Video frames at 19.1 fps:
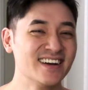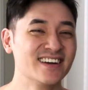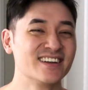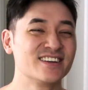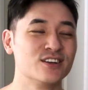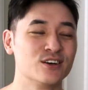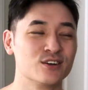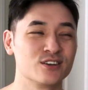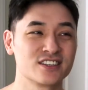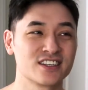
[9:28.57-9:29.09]

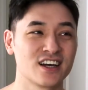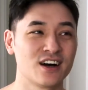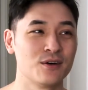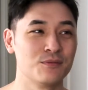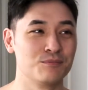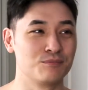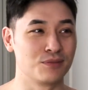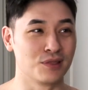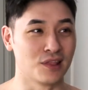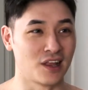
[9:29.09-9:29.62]
Notice how
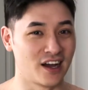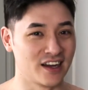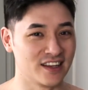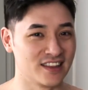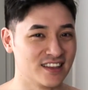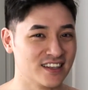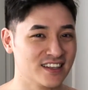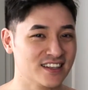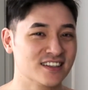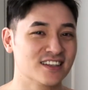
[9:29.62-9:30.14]
I'm
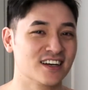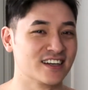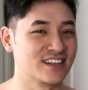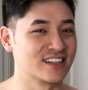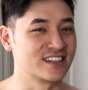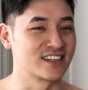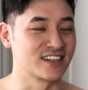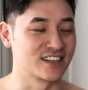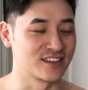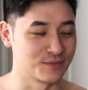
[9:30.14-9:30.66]
blindly
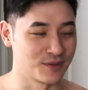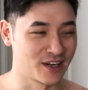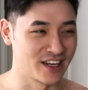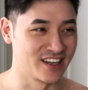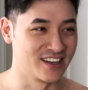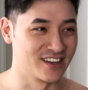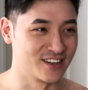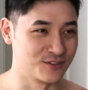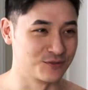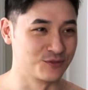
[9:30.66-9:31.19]
like cutting my
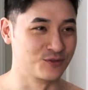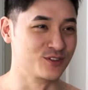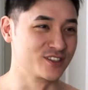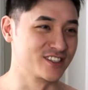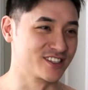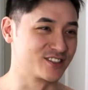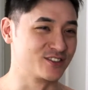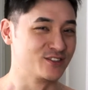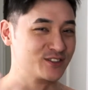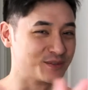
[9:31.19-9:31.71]
hair
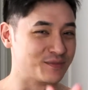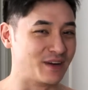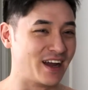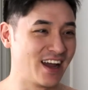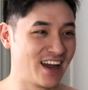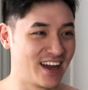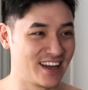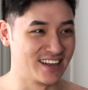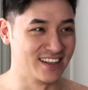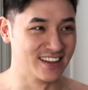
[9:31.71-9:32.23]
just using my
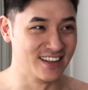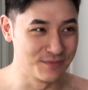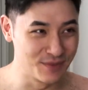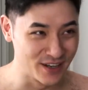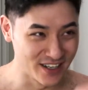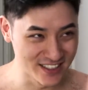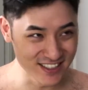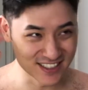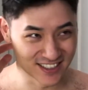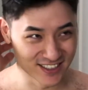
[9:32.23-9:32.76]
hand and the
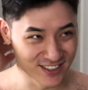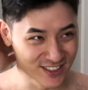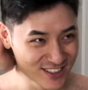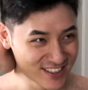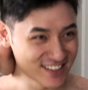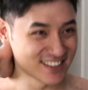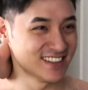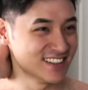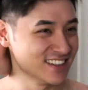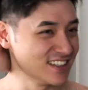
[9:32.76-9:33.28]
pair of
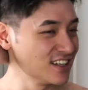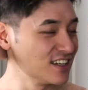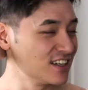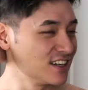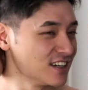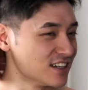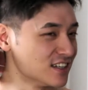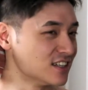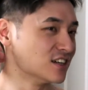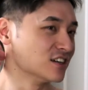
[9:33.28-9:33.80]
scissors.
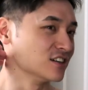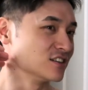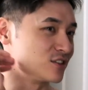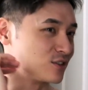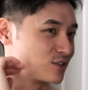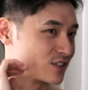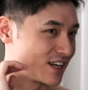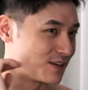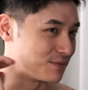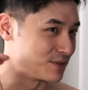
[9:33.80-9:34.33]

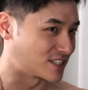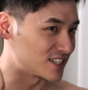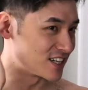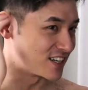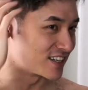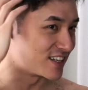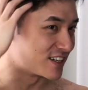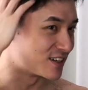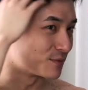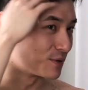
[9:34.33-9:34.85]
Shows how much I
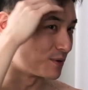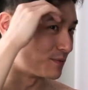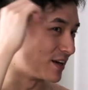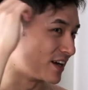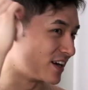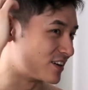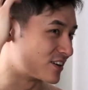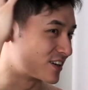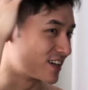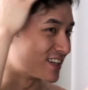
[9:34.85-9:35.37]
care about my
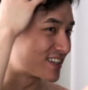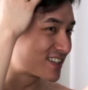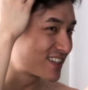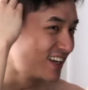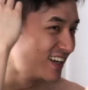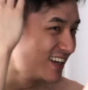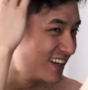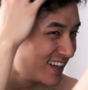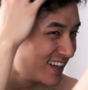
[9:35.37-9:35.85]
haircuts.